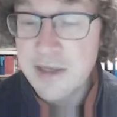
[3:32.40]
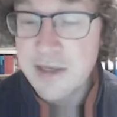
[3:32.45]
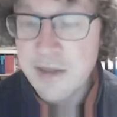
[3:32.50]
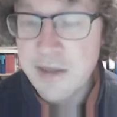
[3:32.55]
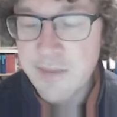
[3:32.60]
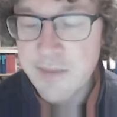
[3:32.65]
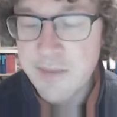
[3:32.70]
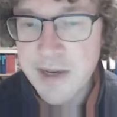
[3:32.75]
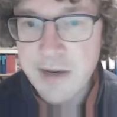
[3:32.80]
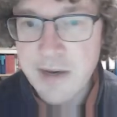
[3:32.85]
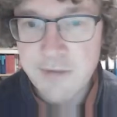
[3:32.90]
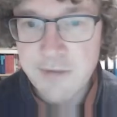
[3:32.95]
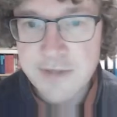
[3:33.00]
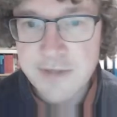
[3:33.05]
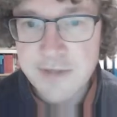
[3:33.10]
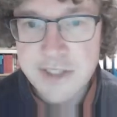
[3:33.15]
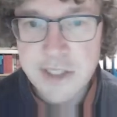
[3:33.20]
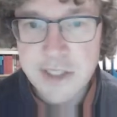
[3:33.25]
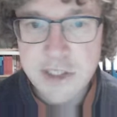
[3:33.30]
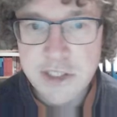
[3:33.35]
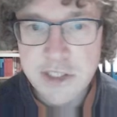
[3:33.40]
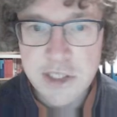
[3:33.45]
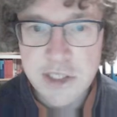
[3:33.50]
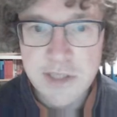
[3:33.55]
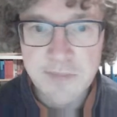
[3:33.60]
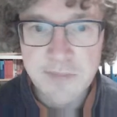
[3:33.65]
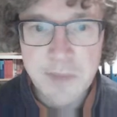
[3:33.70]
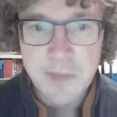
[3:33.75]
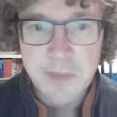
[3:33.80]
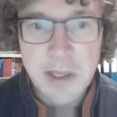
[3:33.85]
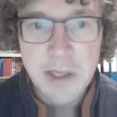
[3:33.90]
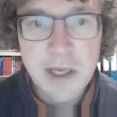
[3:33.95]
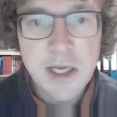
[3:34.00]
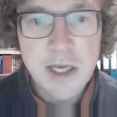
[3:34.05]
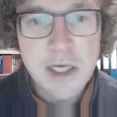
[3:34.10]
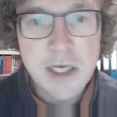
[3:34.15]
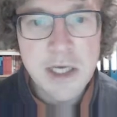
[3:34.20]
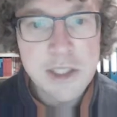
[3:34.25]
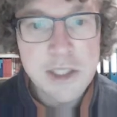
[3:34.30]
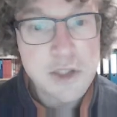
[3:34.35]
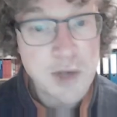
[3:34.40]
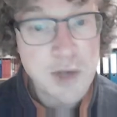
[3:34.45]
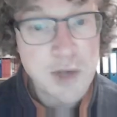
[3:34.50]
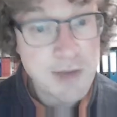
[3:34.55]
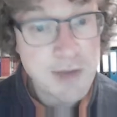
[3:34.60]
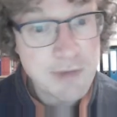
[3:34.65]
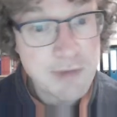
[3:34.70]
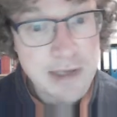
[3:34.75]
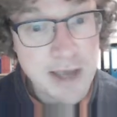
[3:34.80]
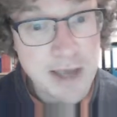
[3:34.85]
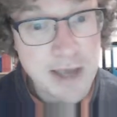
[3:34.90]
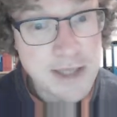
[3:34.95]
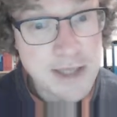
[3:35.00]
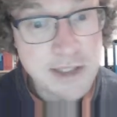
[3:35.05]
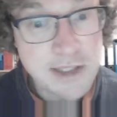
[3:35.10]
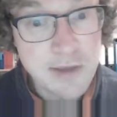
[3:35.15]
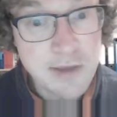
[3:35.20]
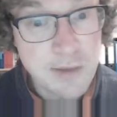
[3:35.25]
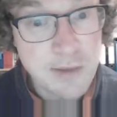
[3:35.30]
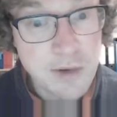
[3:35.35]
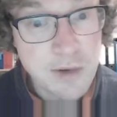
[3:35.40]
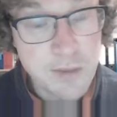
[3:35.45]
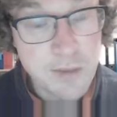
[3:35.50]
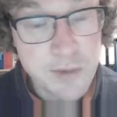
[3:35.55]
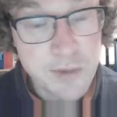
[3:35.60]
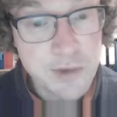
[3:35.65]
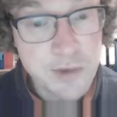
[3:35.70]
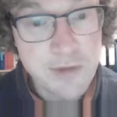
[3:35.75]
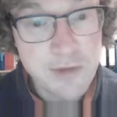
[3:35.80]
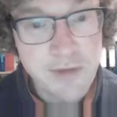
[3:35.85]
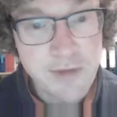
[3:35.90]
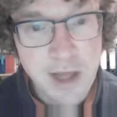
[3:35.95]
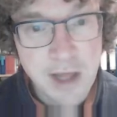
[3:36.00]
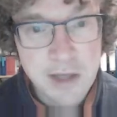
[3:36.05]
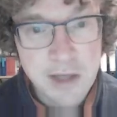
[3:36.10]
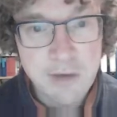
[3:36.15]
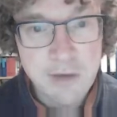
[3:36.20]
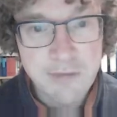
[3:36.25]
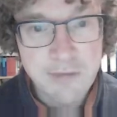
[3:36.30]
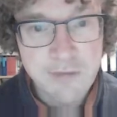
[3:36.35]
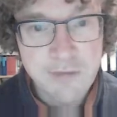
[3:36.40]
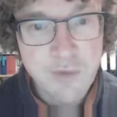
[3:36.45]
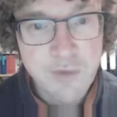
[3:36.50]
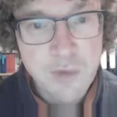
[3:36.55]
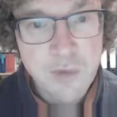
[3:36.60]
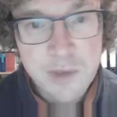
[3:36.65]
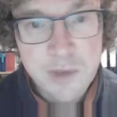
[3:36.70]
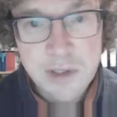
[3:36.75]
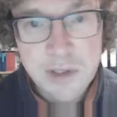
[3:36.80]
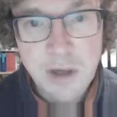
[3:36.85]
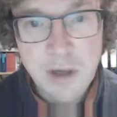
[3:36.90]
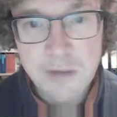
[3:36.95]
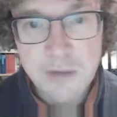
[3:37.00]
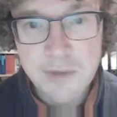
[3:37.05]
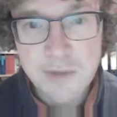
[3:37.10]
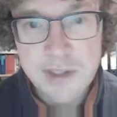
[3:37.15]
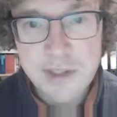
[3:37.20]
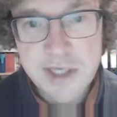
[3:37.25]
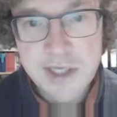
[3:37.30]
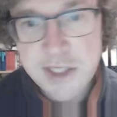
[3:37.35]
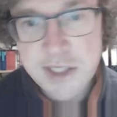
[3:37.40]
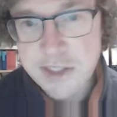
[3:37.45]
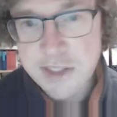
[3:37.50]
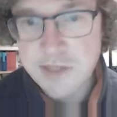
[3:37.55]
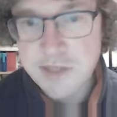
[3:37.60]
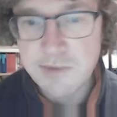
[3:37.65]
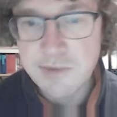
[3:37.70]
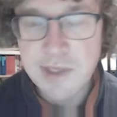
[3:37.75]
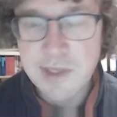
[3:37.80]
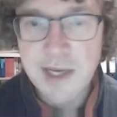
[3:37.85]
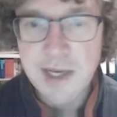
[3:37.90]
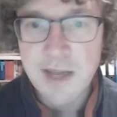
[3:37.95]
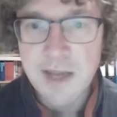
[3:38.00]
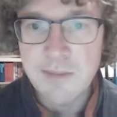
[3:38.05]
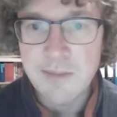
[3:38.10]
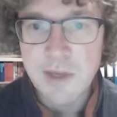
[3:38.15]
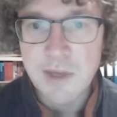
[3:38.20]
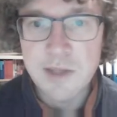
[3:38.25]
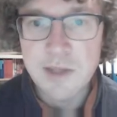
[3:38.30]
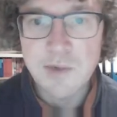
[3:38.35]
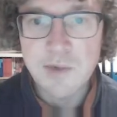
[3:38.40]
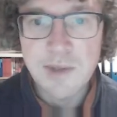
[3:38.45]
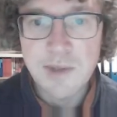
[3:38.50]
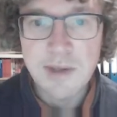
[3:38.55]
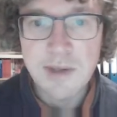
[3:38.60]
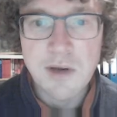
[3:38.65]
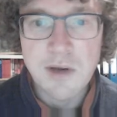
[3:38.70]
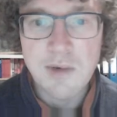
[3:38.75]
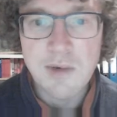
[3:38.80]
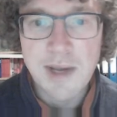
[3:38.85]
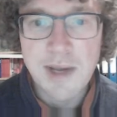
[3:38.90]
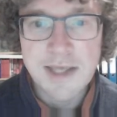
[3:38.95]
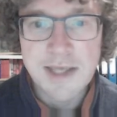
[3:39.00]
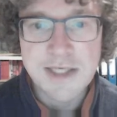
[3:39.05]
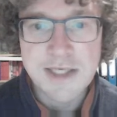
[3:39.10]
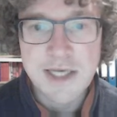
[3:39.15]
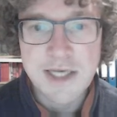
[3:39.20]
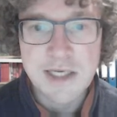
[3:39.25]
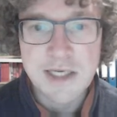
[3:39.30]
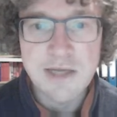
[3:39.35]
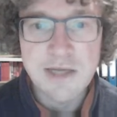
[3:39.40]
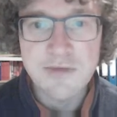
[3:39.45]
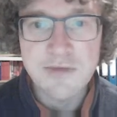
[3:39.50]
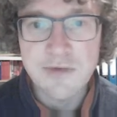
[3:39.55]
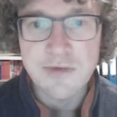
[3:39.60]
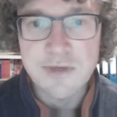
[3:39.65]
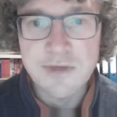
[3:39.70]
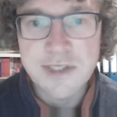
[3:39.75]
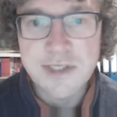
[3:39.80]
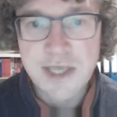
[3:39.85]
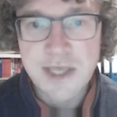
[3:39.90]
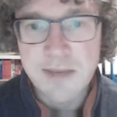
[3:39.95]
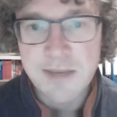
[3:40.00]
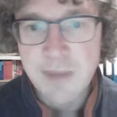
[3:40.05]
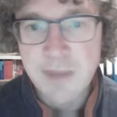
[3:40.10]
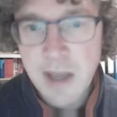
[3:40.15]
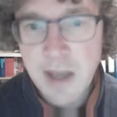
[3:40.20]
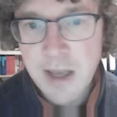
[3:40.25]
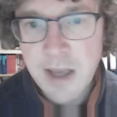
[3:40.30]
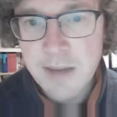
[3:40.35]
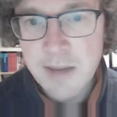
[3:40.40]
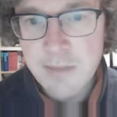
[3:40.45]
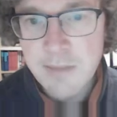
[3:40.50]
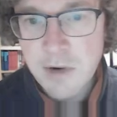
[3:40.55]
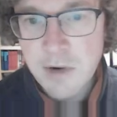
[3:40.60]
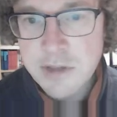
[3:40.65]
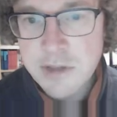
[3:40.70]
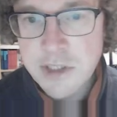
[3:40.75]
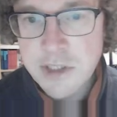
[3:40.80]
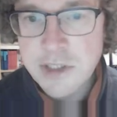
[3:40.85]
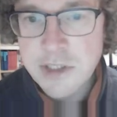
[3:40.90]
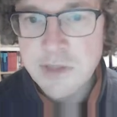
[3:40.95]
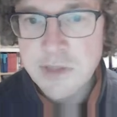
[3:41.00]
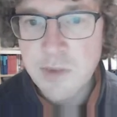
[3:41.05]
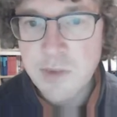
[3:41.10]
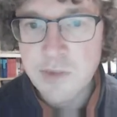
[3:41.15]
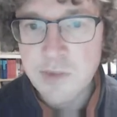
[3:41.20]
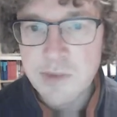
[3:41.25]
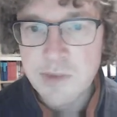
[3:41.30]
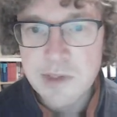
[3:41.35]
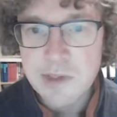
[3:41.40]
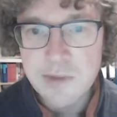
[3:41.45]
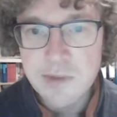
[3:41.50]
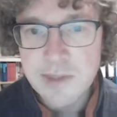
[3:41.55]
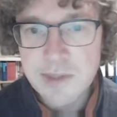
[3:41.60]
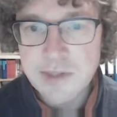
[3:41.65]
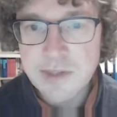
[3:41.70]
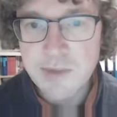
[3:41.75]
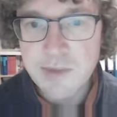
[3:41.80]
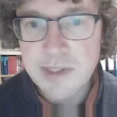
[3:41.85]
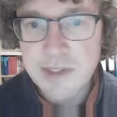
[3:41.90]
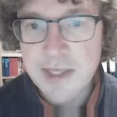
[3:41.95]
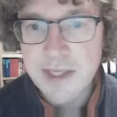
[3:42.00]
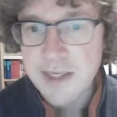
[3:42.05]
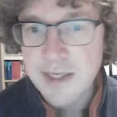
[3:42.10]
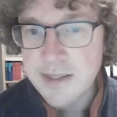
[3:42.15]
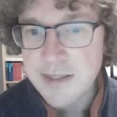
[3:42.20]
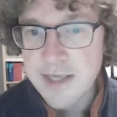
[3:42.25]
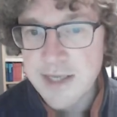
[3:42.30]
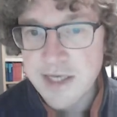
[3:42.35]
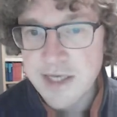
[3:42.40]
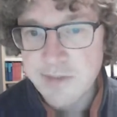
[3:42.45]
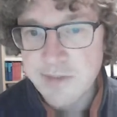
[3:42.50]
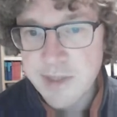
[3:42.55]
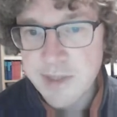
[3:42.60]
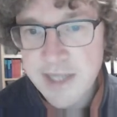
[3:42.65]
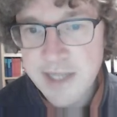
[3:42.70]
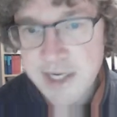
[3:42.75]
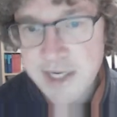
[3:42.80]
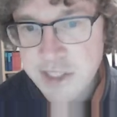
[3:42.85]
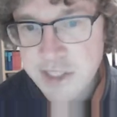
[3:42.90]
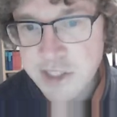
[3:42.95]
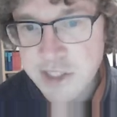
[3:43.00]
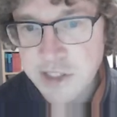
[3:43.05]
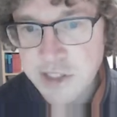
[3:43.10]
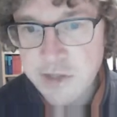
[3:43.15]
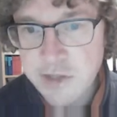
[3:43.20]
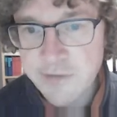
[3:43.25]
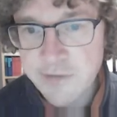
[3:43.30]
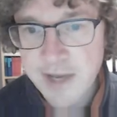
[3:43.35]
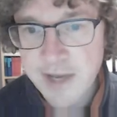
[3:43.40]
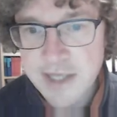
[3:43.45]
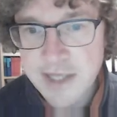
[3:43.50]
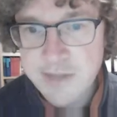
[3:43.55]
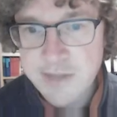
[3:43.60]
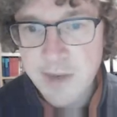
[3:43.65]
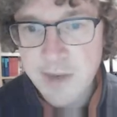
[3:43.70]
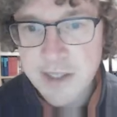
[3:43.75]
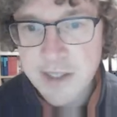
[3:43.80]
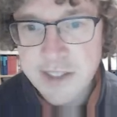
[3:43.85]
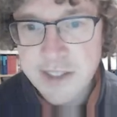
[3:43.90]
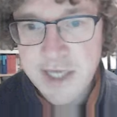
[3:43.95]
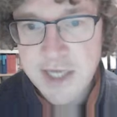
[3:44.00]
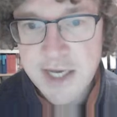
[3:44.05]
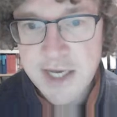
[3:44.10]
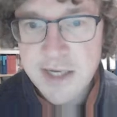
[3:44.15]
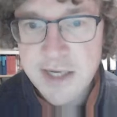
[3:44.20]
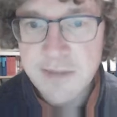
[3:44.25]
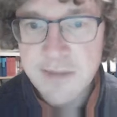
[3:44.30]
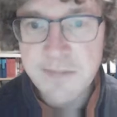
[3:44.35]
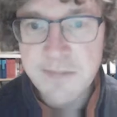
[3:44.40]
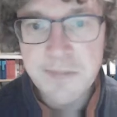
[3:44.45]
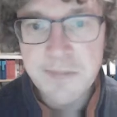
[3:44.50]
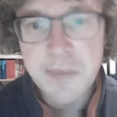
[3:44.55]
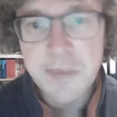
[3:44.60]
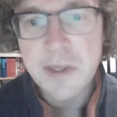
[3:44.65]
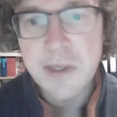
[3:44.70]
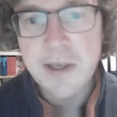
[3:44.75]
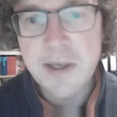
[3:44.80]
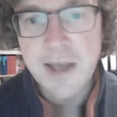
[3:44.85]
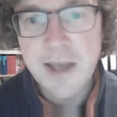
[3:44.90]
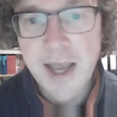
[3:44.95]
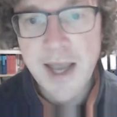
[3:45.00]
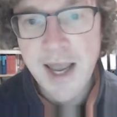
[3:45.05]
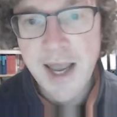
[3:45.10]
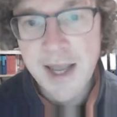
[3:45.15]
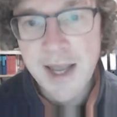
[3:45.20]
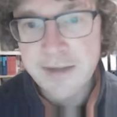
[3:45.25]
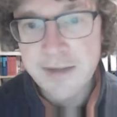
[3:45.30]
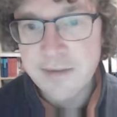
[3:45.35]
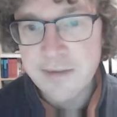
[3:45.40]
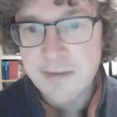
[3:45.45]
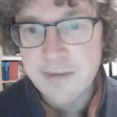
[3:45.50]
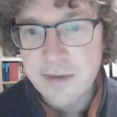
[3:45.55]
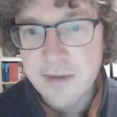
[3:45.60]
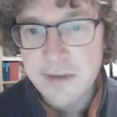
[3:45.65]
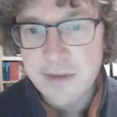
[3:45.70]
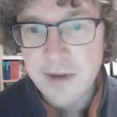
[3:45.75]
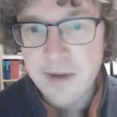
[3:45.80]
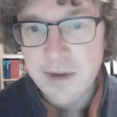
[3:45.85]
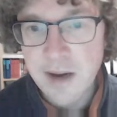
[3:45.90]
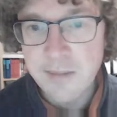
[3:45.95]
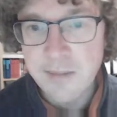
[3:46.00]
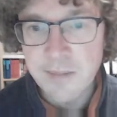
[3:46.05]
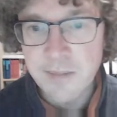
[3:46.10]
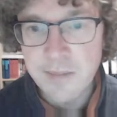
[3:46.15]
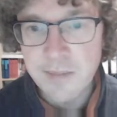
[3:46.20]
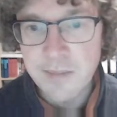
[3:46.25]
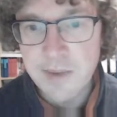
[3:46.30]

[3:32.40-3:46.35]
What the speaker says: payoff essentially. So can we actually compute the value of a forward contract? Yes, we can, by going exactly through the same motions. What we do is we take the expectations of S minus K at the time